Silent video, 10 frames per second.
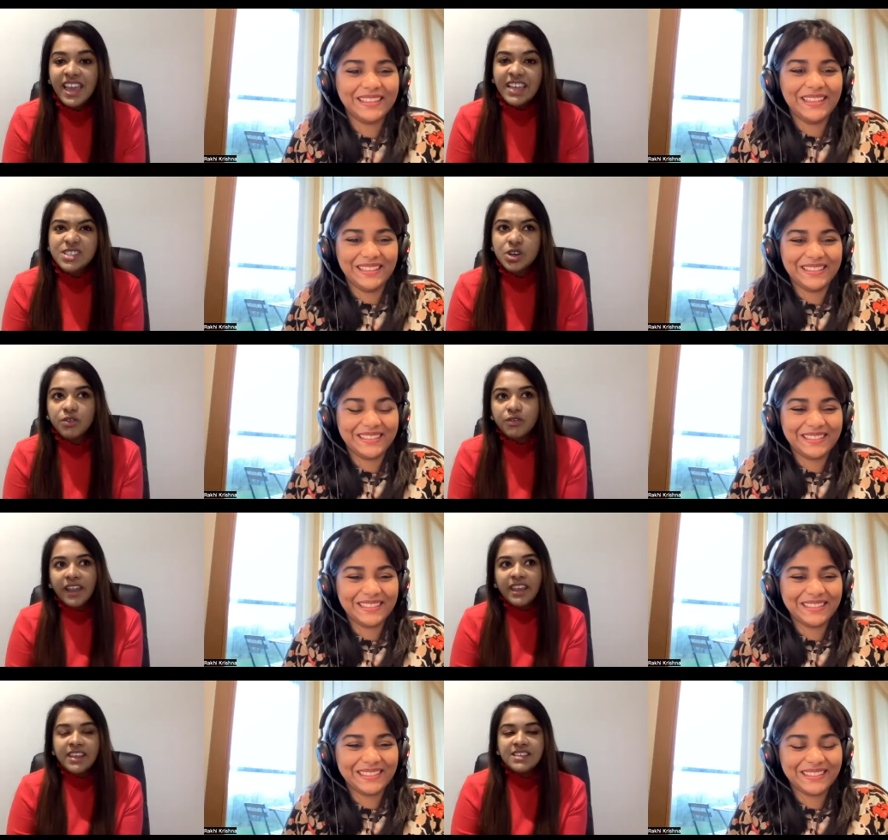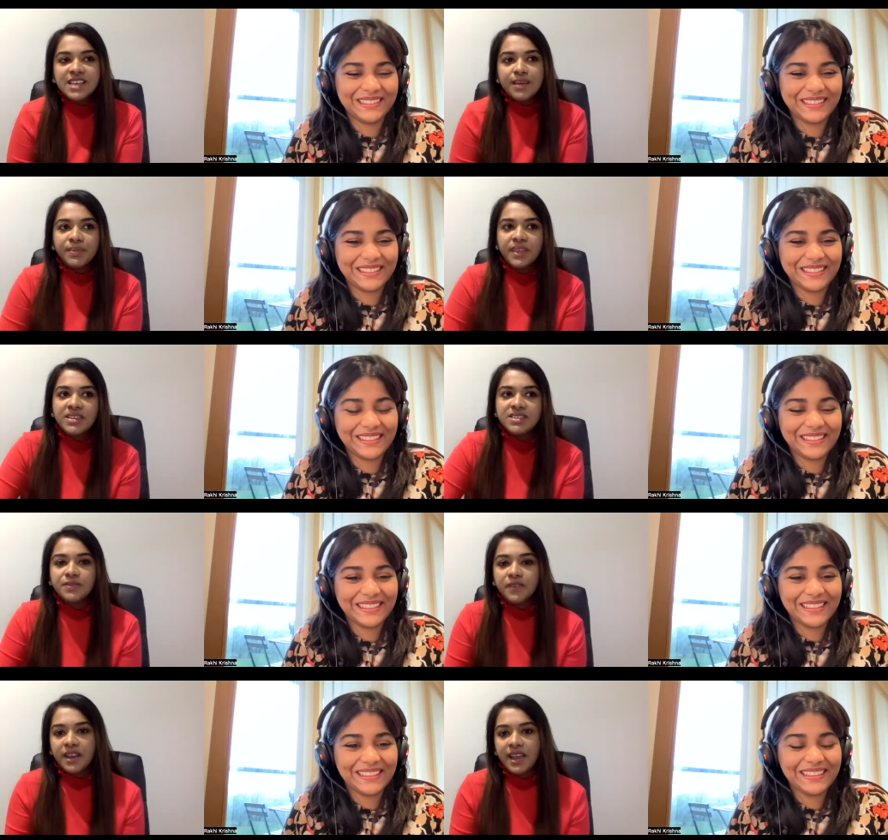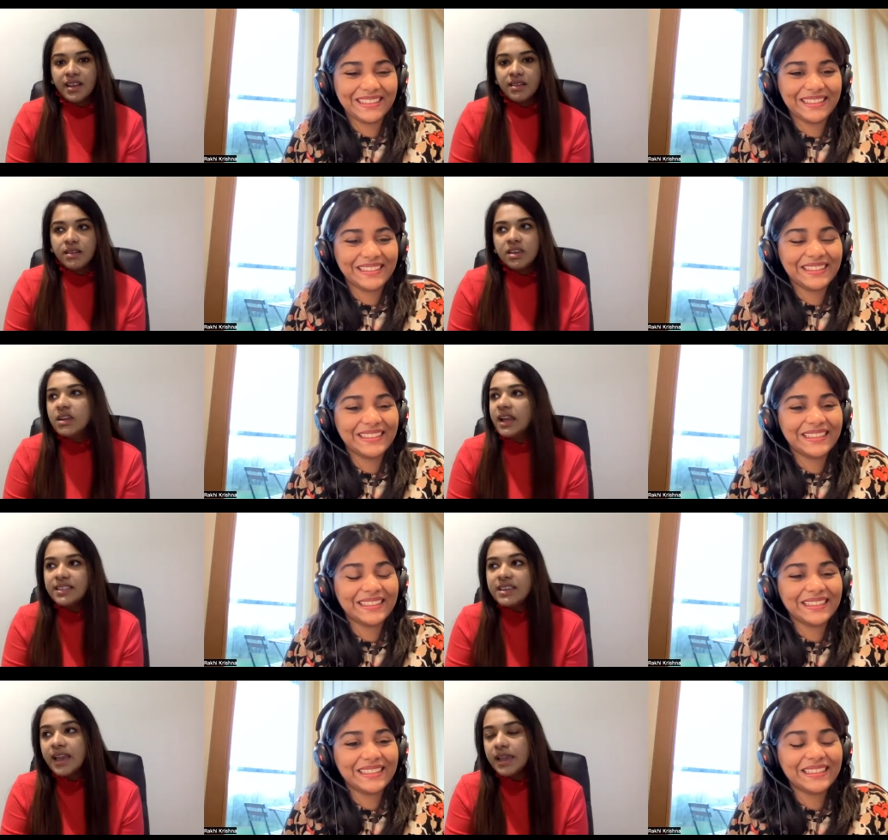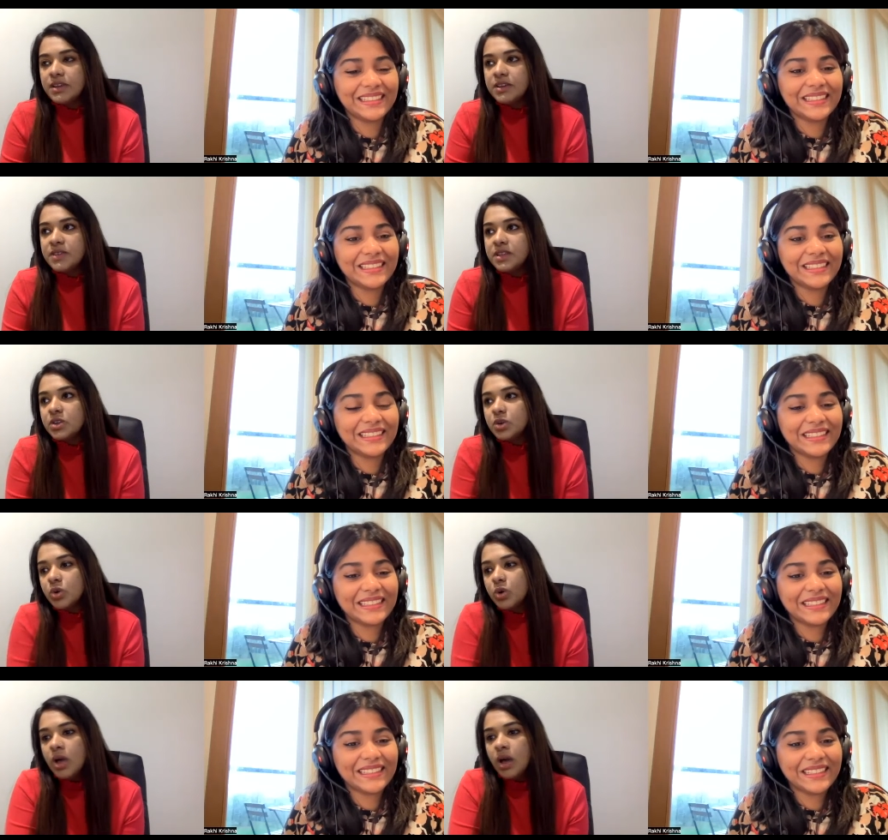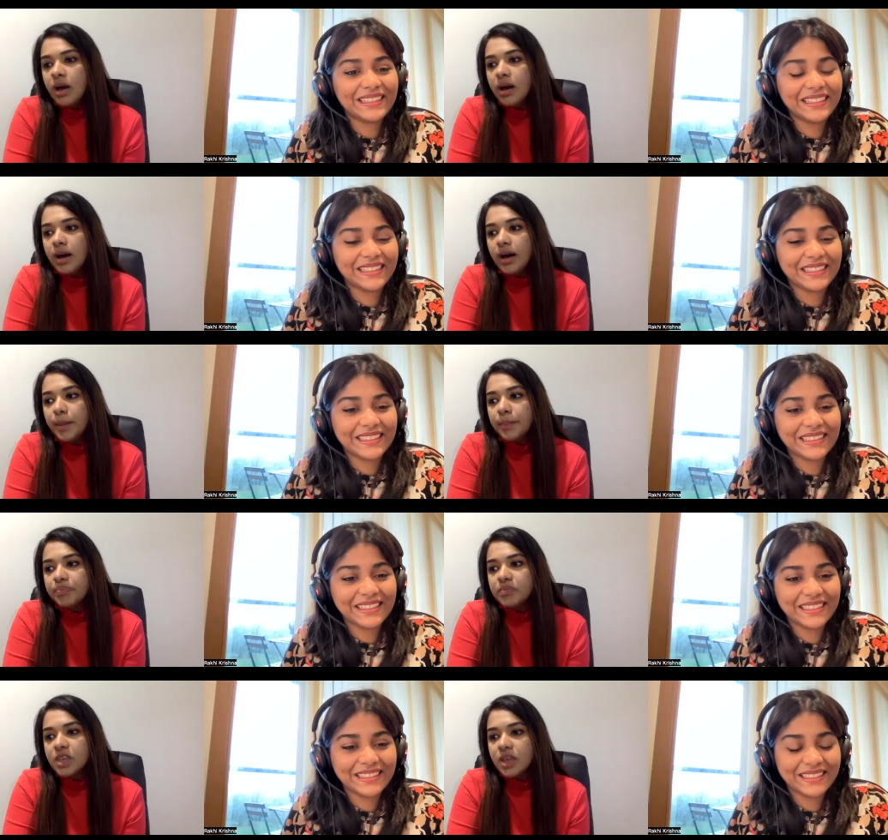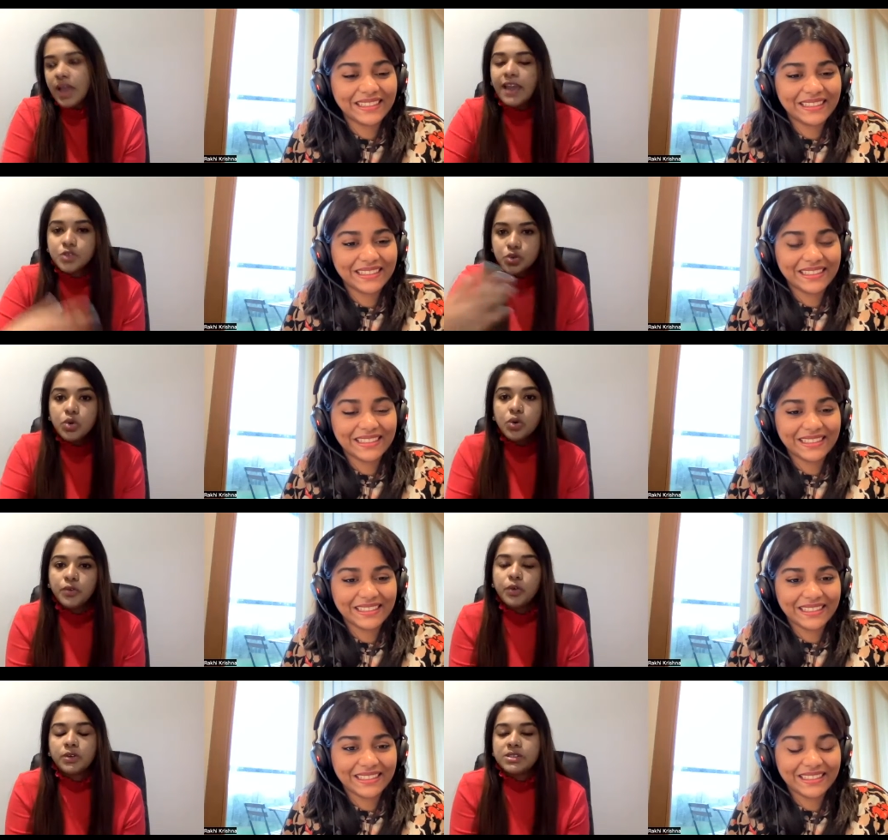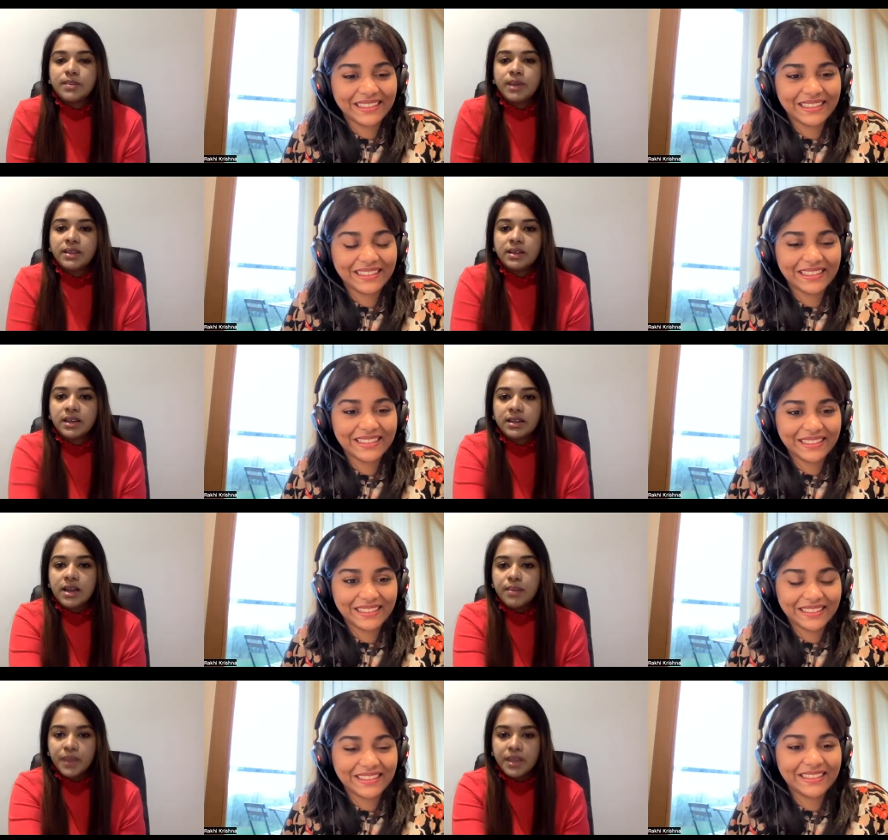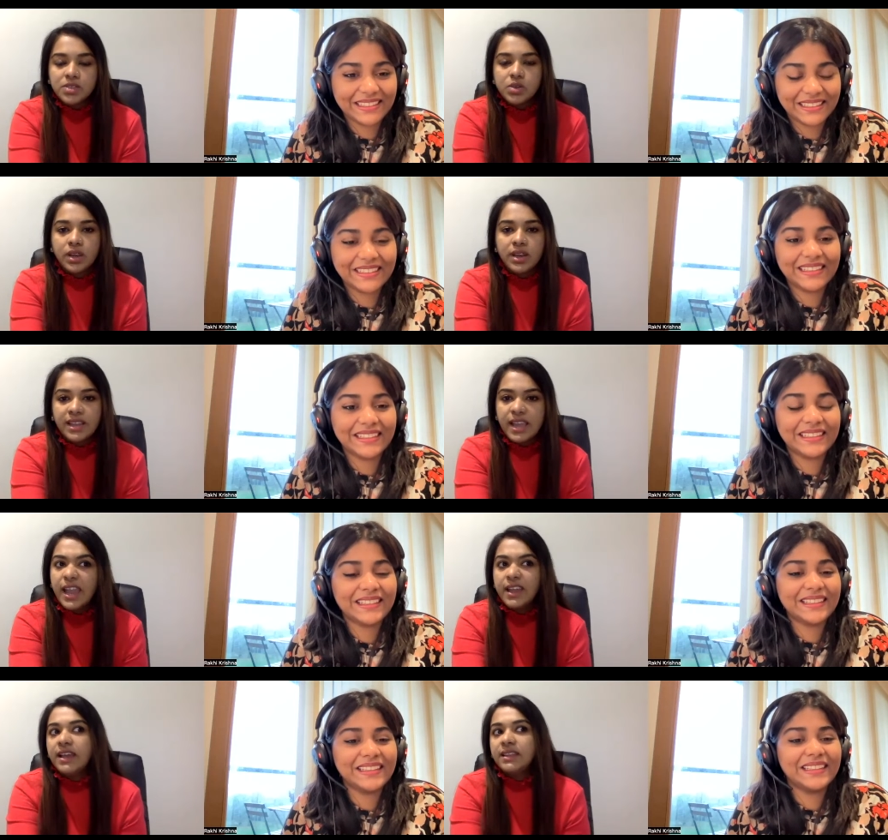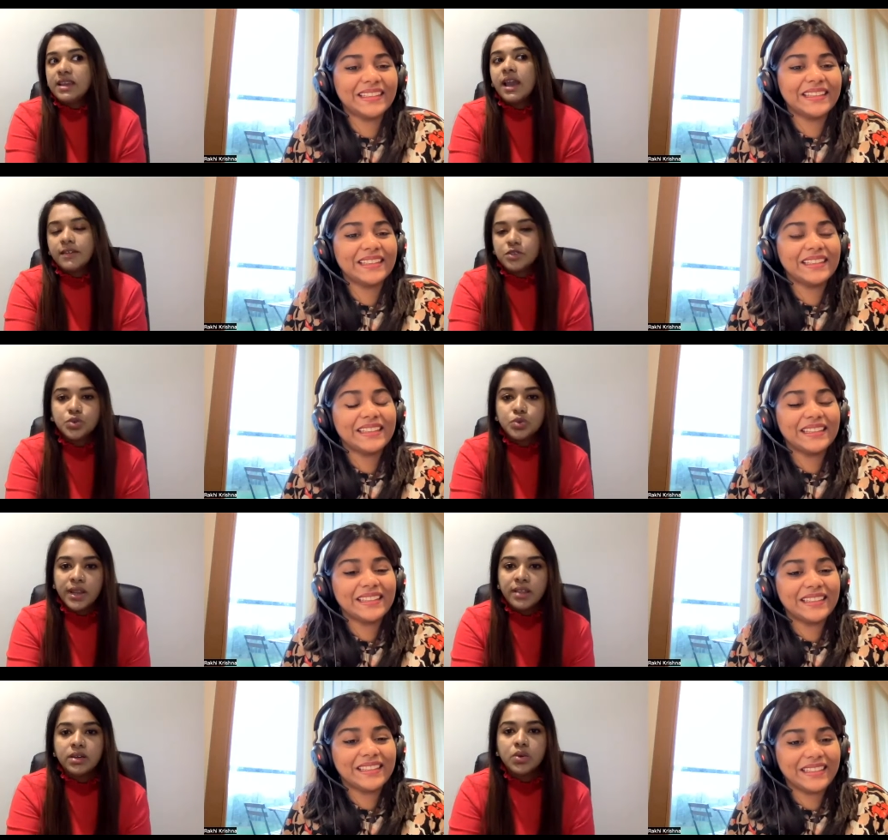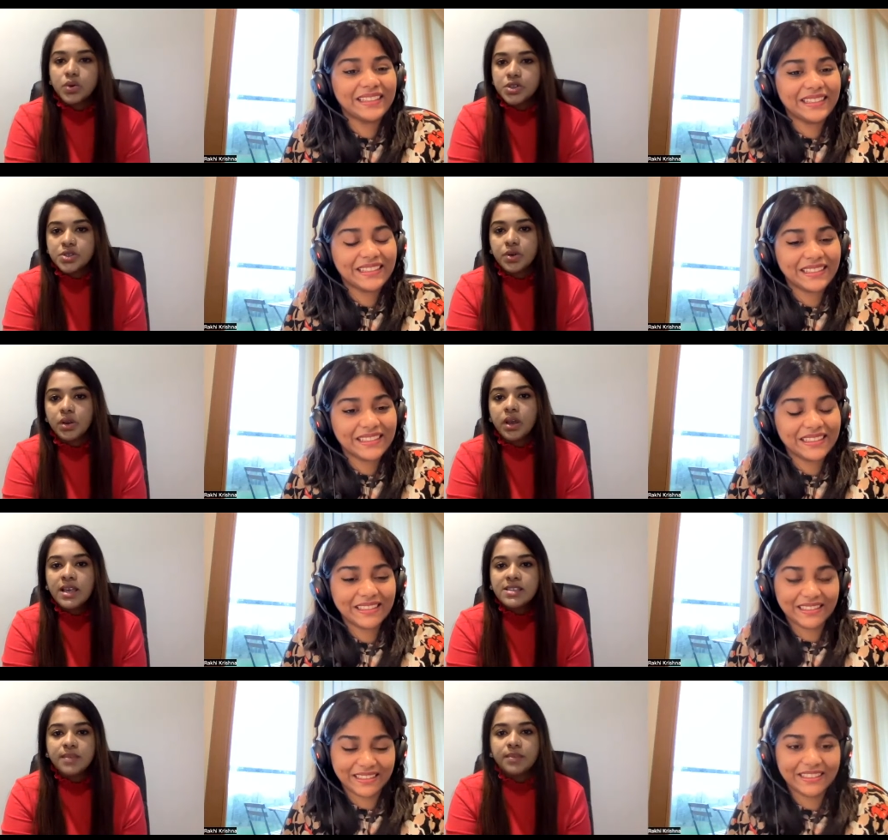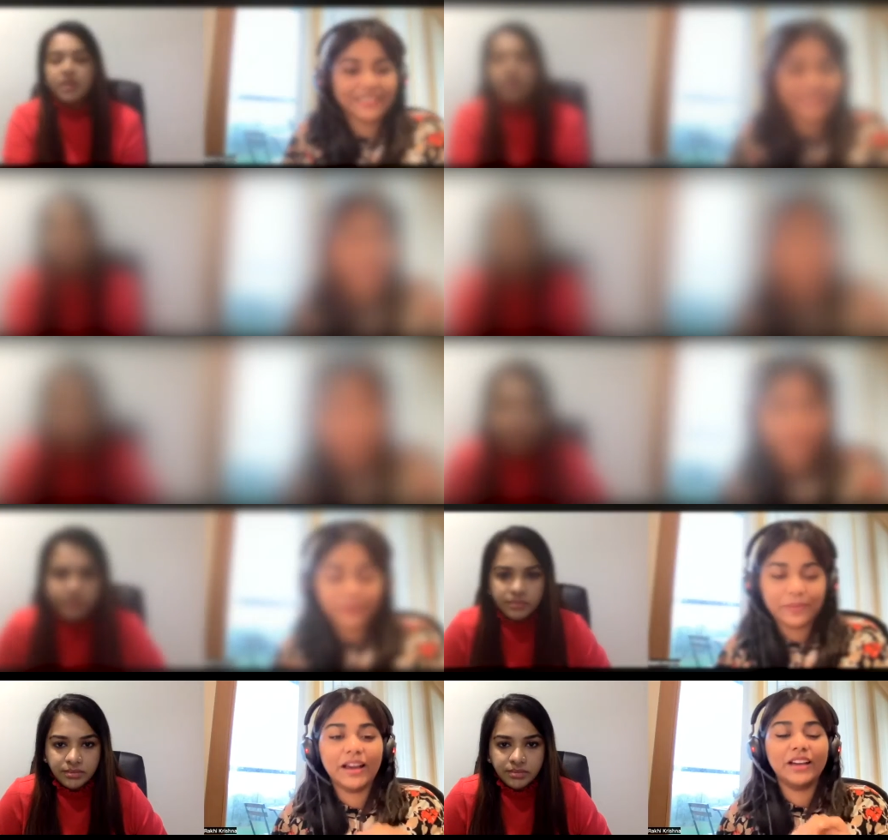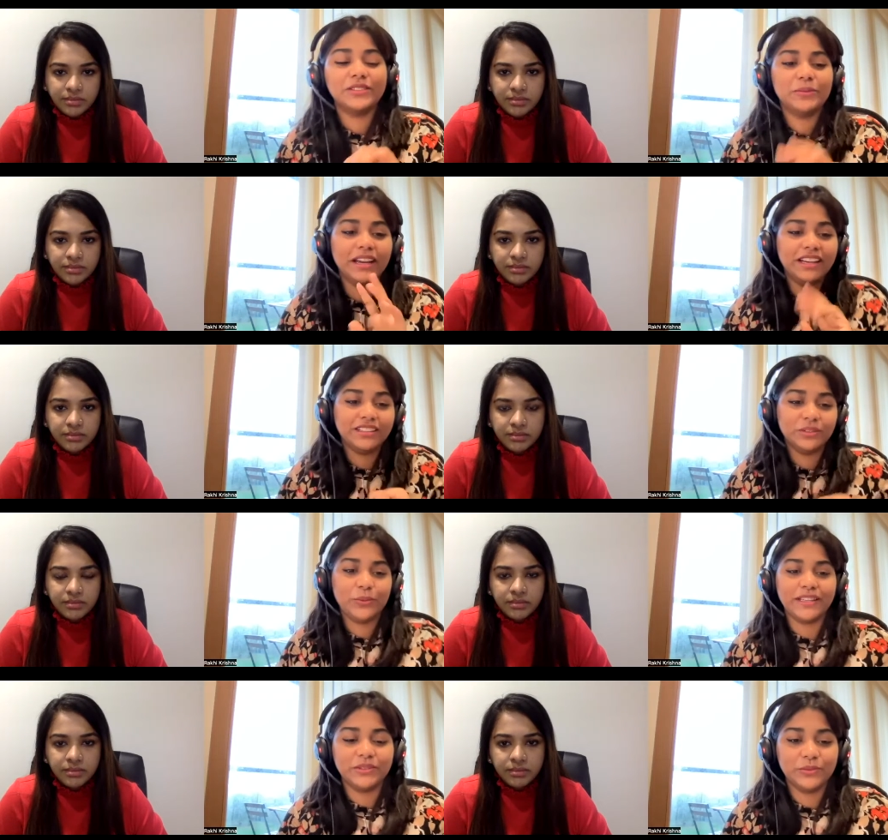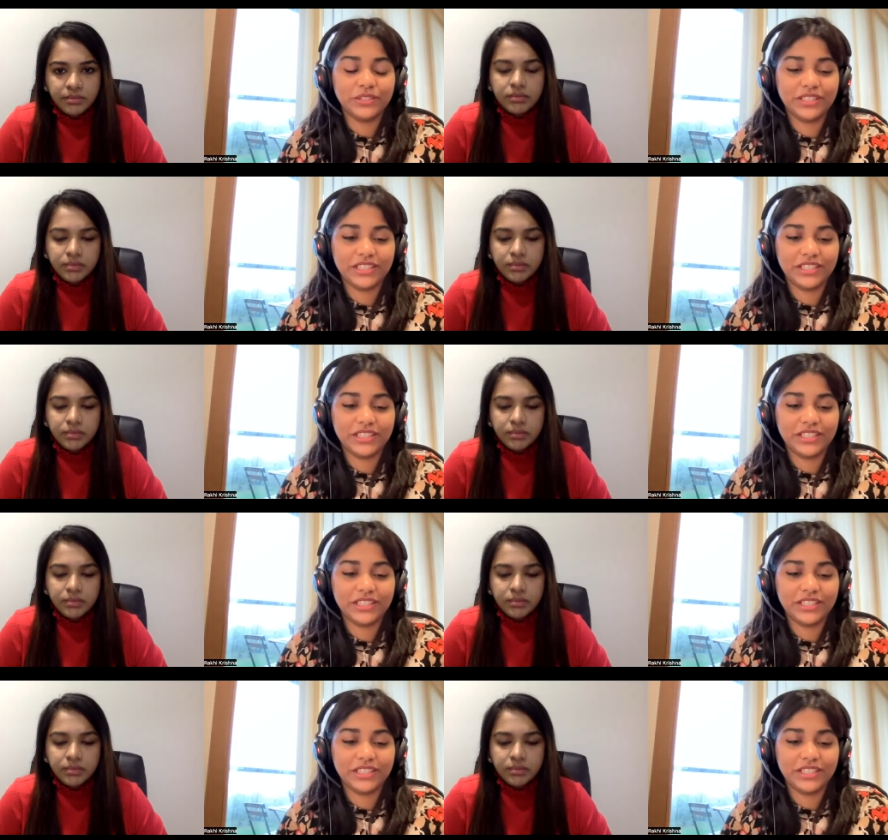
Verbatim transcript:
Speaker 1: instead yeah. of finding something different and here i think i even though um i have to go for some other companies or anything i, I think i have to do another course or something so
Speaker 2: so my another question was,